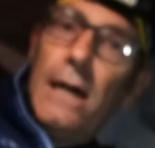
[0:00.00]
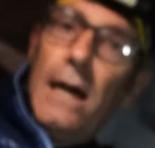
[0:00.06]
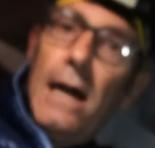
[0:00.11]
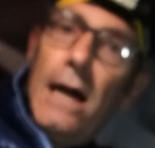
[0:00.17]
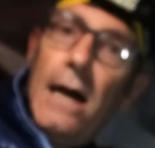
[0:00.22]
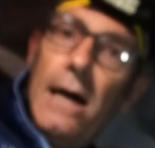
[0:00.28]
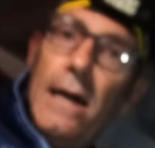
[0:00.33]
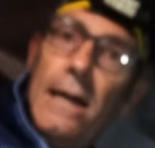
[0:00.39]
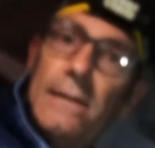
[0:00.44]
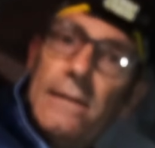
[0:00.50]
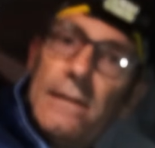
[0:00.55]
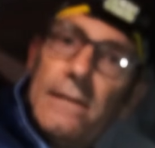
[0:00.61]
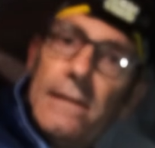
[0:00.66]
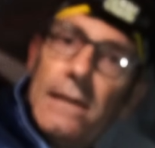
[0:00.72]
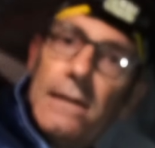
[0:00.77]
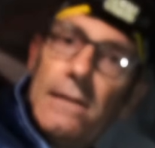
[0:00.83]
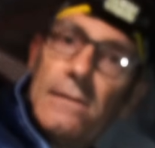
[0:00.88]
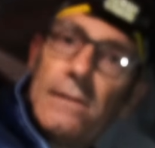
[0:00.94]
It's a
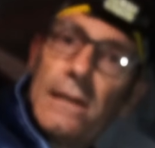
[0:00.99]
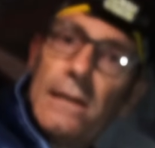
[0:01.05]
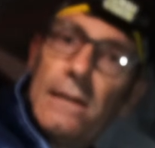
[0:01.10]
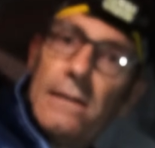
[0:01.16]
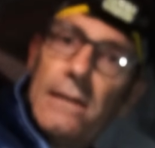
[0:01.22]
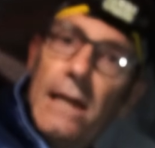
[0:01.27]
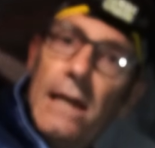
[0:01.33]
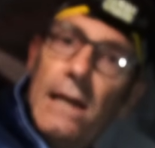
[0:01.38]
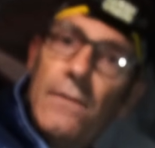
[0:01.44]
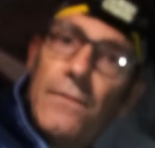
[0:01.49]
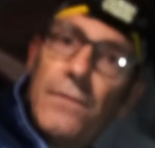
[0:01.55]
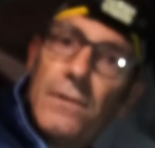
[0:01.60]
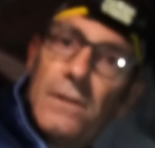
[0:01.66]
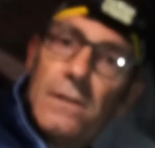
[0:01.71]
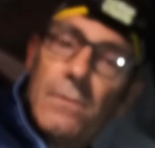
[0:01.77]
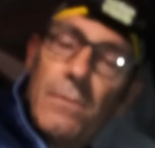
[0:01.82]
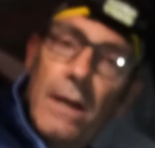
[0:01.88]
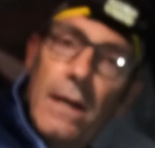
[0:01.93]
single skin tent for
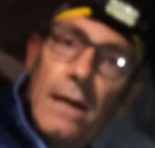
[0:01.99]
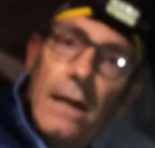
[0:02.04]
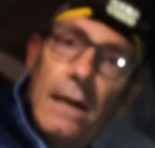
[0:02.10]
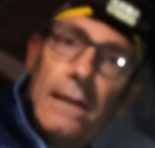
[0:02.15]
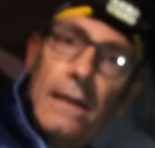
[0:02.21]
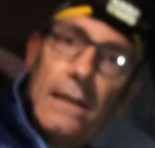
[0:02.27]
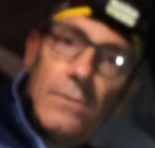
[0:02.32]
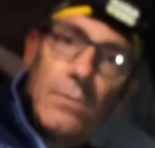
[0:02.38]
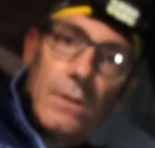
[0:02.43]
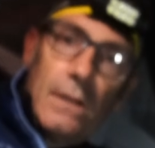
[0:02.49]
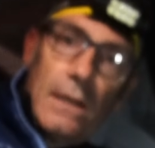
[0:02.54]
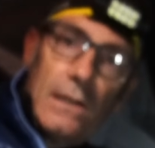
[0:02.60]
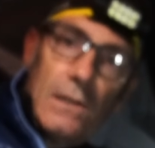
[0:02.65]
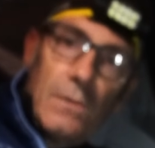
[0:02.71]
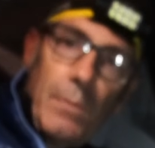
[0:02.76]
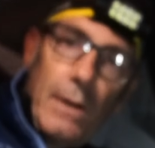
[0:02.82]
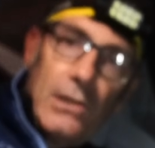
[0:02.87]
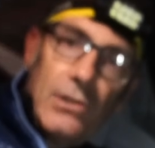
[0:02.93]
Samaya, and that's what they
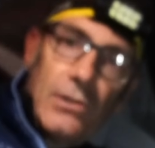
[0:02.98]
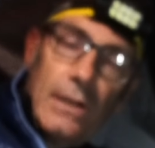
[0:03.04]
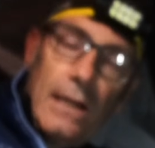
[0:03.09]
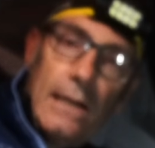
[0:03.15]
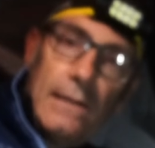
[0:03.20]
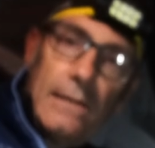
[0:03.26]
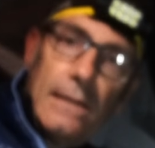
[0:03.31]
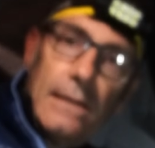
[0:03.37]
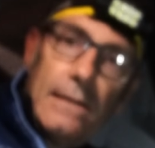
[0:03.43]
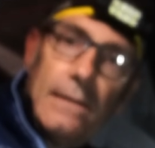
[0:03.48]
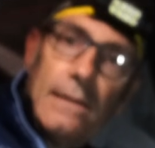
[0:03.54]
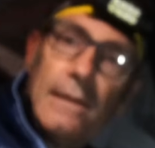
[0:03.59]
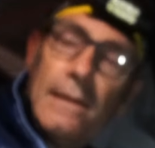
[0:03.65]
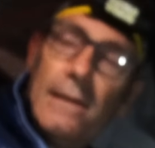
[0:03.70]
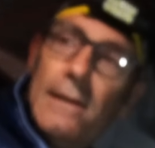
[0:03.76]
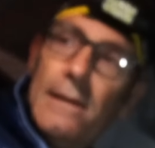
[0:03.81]
specialise in.